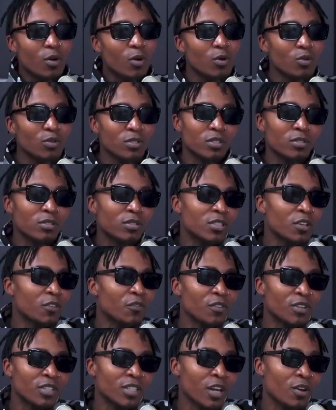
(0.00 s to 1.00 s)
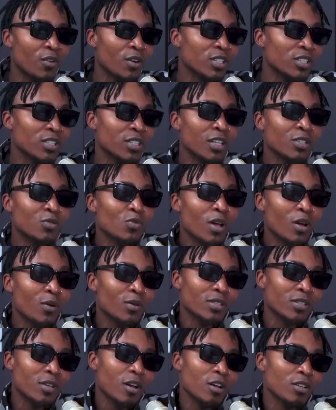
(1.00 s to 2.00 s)
whole different direction. That's why I
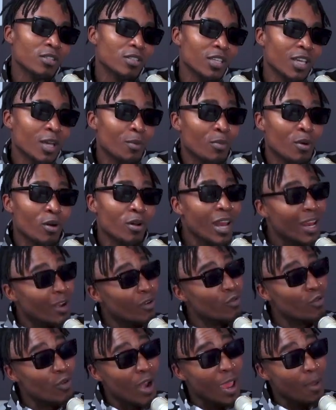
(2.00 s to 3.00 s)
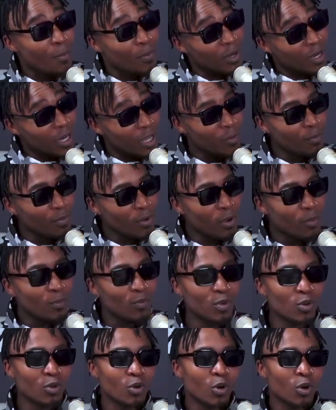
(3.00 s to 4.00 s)
was asking about rap and hip hop,
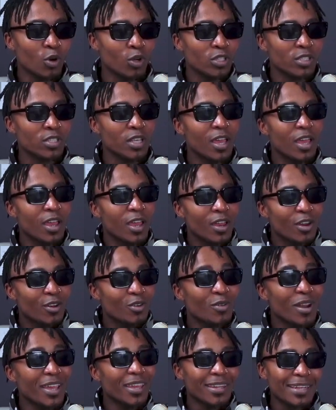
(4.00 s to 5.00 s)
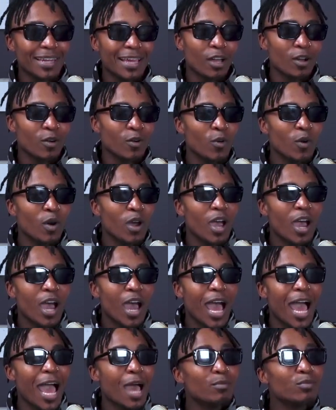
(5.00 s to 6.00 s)
you know, because right now
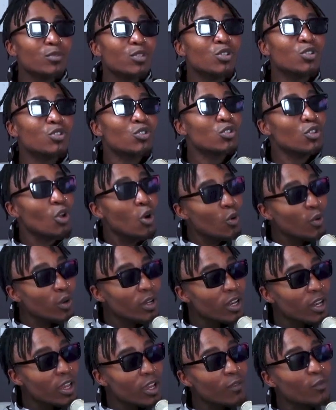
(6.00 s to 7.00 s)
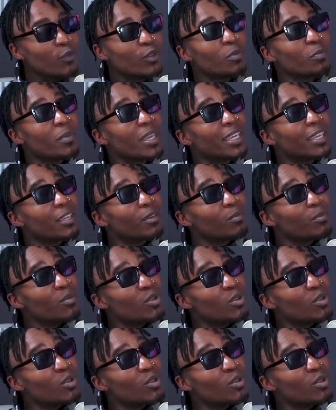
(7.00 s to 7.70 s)
I'm so in love with making